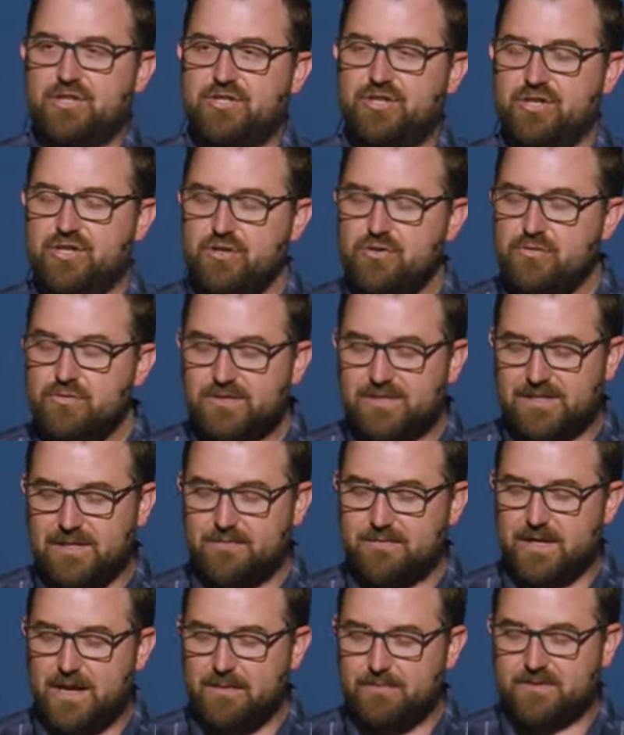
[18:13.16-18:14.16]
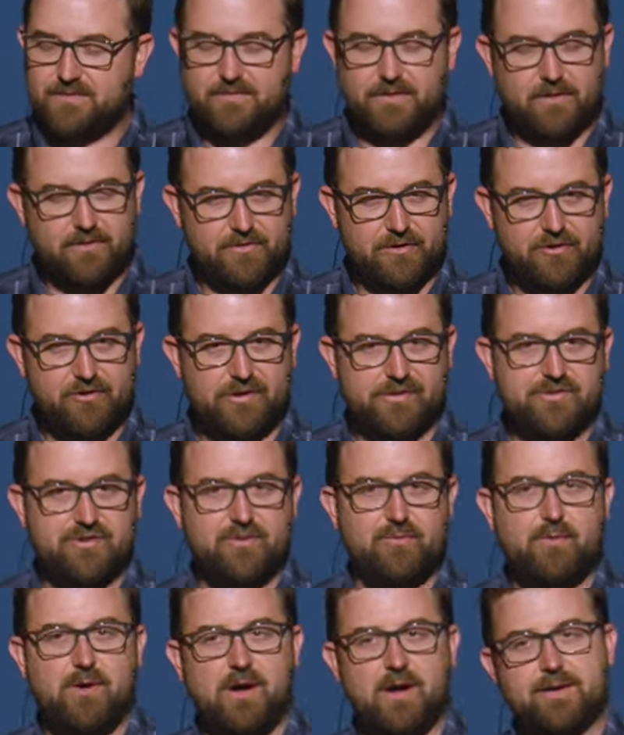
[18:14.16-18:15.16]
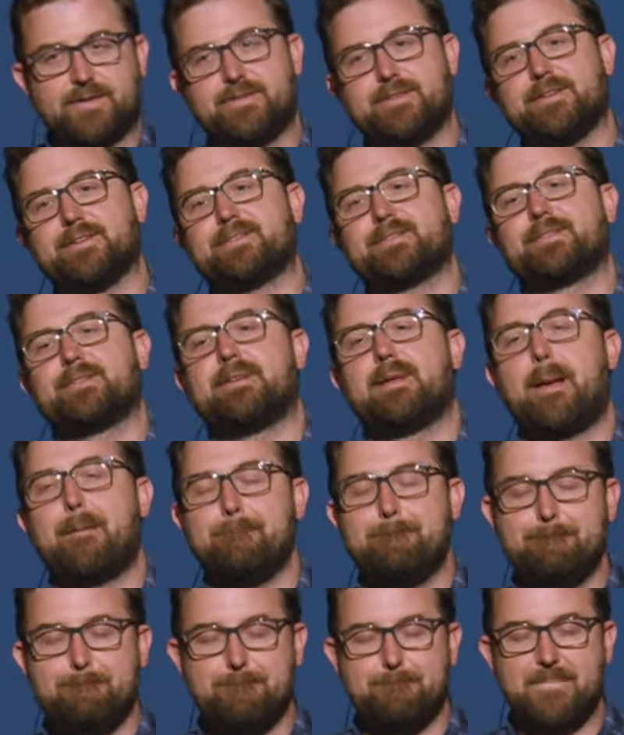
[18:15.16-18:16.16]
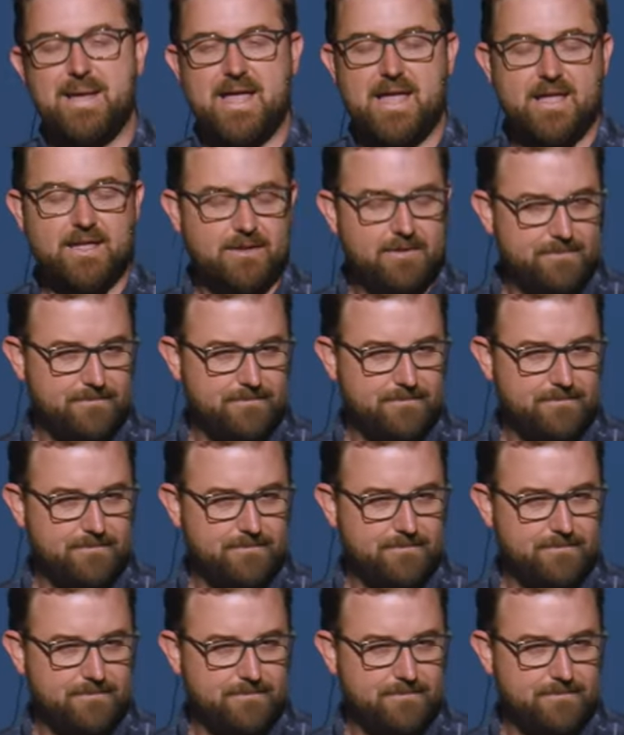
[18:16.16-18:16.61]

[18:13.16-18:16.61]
Do you sometimes feel in your Christian walk just meh?